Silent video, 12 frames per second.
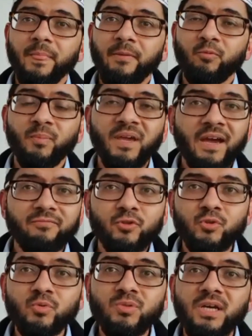We may have to
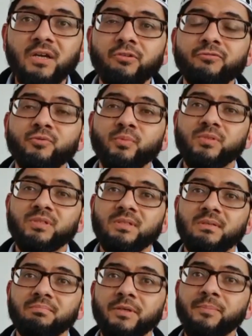lose our loved ones,
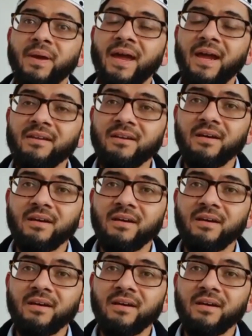preparing